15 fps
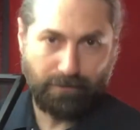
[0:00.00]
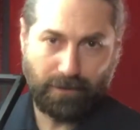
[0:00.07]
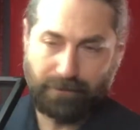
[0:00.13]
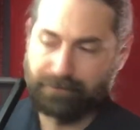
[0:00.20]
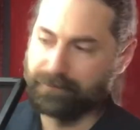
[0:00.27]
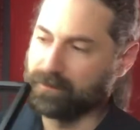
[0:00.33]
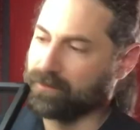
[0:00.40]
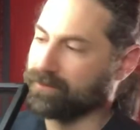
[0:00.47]
bloop,
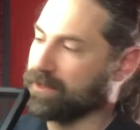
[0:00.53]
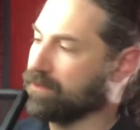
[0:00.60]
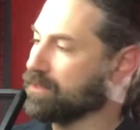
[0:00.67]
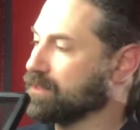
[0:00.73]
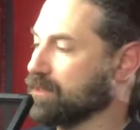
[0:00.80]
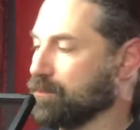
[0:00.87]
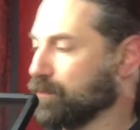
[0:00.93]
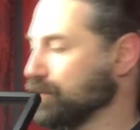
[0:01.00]
bloop.
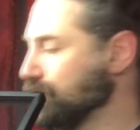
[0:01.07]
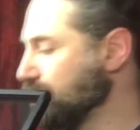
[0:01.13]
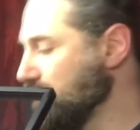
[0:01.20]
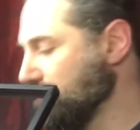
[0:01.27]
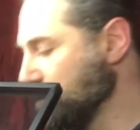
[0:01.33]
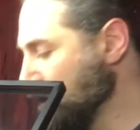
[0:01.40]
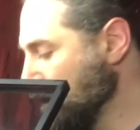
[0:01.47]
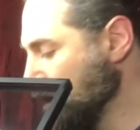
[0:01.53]
Very simple
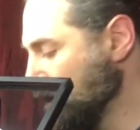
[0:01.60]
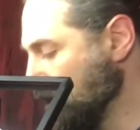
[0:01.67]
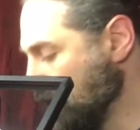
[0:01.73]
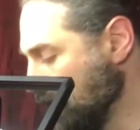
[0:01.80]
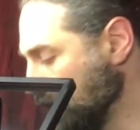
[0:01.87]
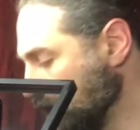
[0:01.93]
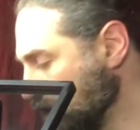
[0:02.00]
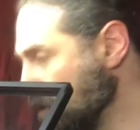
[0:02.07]
stuff.
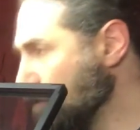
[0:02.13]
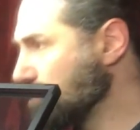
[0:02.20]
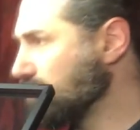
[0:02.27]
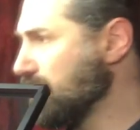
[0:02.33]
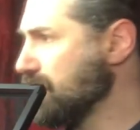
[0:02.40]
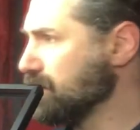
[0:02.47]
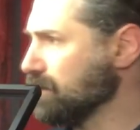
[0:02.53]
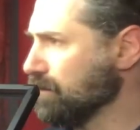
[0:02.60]
Nothing too
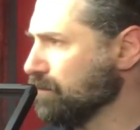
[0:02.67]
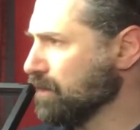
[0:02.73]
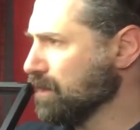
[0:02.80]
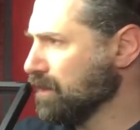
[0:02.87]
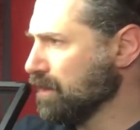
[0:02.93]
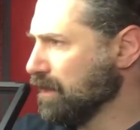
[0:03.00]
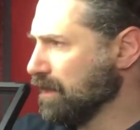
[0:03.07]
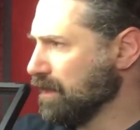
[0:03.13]
crazy.
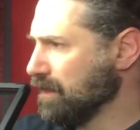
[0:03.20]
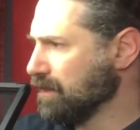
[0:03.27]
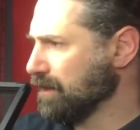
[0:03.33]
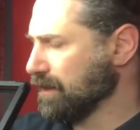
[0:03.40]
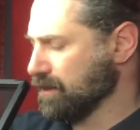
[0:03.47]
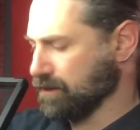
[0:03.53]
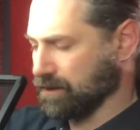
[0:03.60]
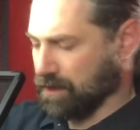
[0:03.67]
And
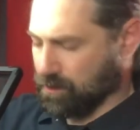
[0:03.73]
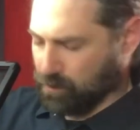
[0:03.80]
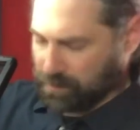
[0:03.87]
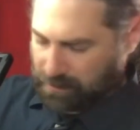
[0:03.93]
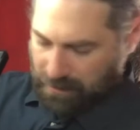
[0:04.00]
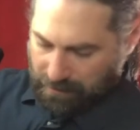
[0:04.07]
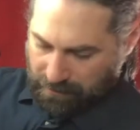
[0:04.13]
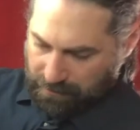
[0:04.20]
like I said,
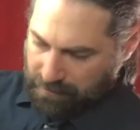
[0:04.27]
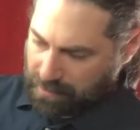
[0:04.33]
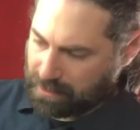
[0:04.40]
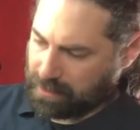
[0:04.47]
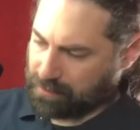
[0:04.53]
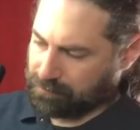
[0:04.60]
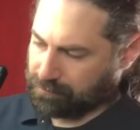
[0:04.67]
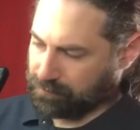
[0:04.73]
we set this
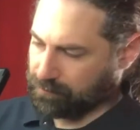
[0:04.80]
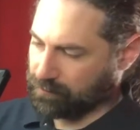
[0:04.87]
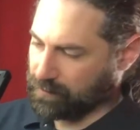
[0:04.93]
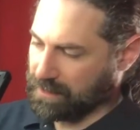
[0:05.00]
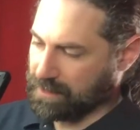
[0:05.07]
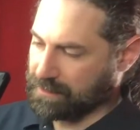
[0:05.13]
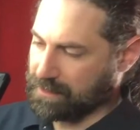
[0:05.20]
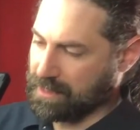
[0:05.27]
light up.
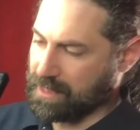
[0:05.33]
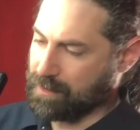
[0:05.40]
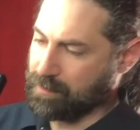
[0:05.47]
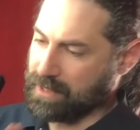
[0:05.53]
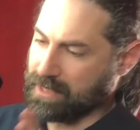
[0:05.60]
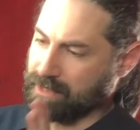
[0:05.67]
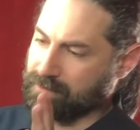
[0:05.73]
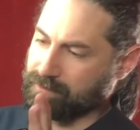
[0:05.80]
We got the
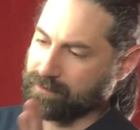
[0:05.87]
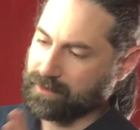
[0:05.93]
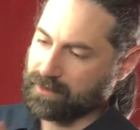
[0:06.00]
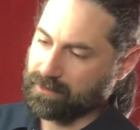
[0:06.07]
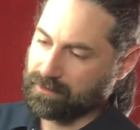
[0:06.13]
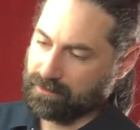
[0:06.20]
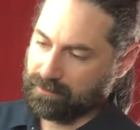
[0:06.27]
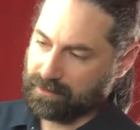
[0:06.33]
iPad,
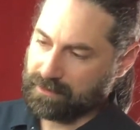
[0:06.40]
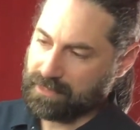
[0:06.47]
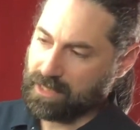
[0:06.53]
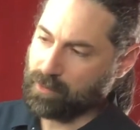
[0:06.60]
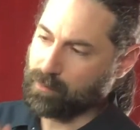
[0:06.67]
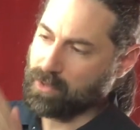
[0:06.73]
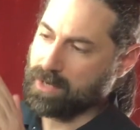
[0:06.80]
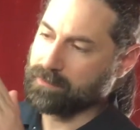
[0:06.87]
the
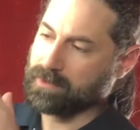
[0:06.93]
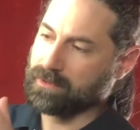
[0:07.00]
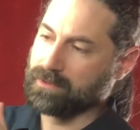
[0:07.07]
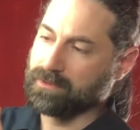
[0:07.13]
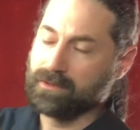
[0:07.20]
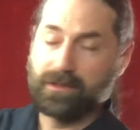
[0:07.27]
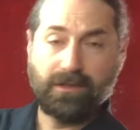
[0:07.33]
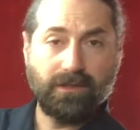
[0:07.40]

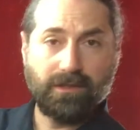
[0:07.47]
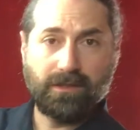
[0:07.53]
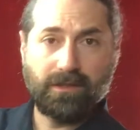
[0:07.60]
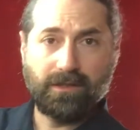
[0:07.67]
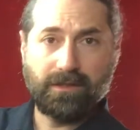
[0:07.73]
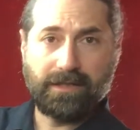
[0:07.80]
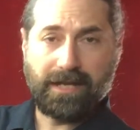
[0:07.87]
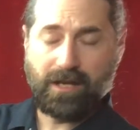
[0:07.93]
teleprompter,
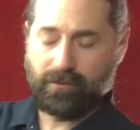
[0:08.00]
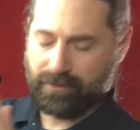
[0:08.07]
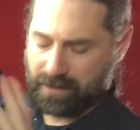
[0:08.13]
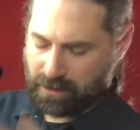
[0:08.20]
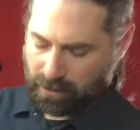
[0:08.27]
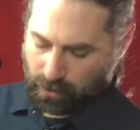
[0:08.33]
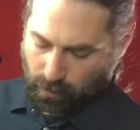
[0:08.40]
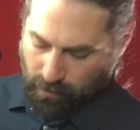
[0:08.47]
the
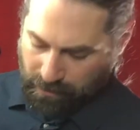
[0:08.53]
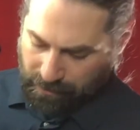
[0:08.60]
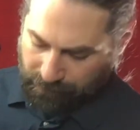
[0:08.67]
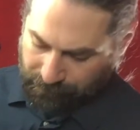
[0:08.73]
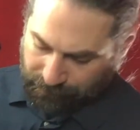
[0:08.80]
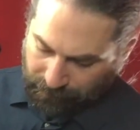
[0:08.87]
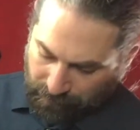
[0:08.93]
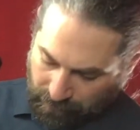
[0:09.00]

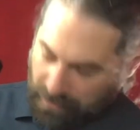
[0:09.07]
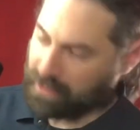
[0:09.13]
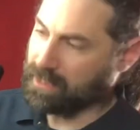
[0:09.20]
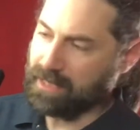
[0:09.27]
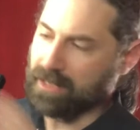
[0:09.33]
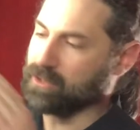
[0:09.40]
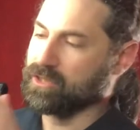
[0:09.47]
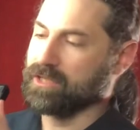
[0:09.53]
LVG20,
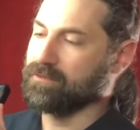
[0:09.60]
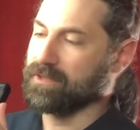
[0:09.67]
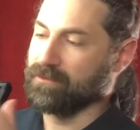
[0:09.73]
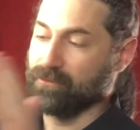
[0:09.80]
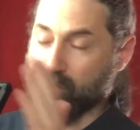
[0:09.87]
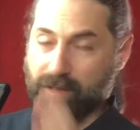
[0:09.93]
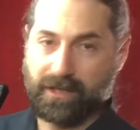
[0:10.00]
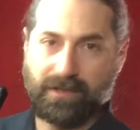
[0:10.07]

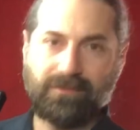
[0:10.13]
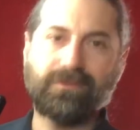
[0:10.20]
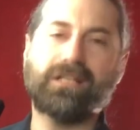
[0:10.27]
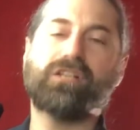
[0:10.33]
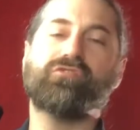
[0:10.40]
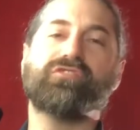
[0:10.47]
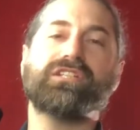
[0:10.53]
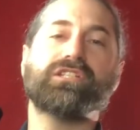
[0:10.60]
LGV40.
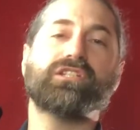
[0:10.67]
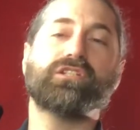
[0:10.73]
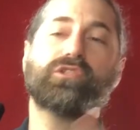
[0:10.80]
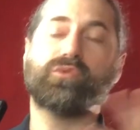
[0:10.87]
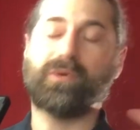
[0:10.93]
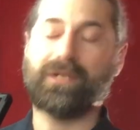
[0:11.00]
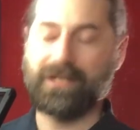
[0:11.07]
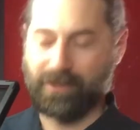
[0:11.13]

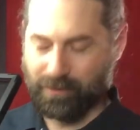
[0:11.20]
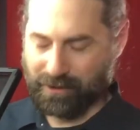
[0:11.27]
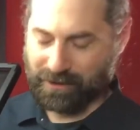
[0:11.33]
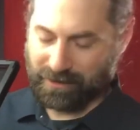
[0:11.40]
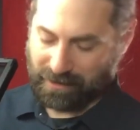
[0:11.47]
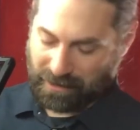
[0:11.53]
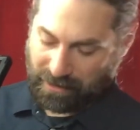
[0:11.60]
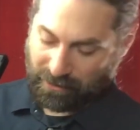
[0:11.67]
LVG20
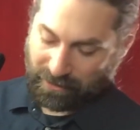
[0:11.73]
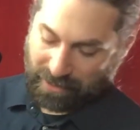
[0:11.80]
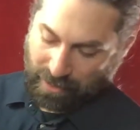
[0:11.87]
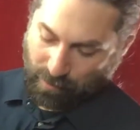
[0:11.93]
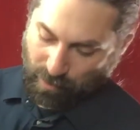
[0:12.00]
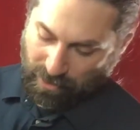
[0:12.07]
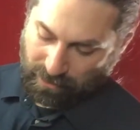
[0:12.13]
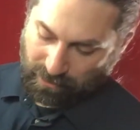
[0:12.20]
was the other
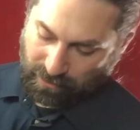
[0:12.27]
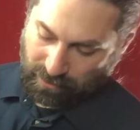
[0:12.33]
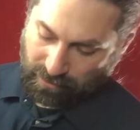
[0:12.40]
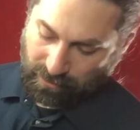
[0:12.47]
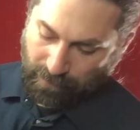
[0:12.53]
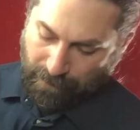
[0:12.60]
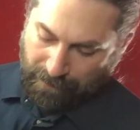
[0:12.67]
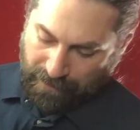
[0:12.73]
camera I used to
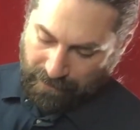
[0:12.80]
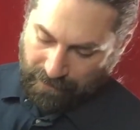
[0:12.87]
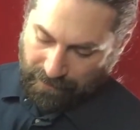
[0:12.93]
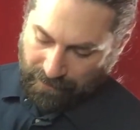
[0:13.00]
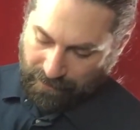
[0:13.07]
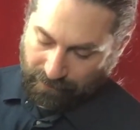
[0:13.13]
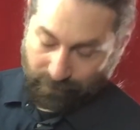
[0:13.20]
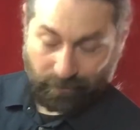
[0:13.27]
use
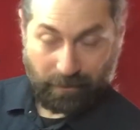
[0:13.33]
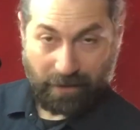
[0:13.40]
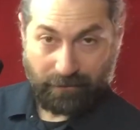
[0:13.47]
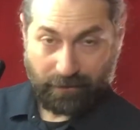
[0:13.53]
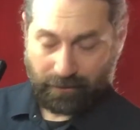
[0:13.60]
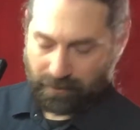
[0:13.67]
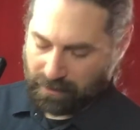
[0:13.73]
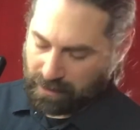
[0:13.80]
from my
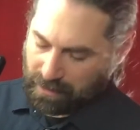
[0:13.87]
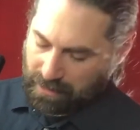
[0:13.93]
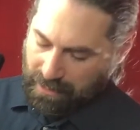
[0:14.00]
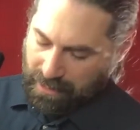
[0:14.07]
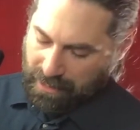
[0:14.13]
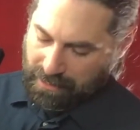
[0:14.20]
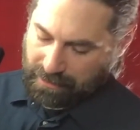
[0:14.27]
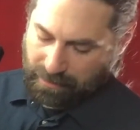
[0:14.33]
phone.
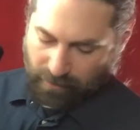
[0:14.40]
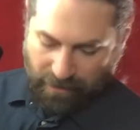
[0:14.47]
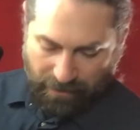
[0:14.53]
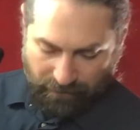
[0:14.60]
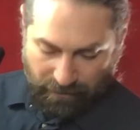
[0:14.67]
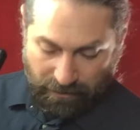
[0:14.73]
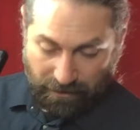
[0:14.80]
And then we have the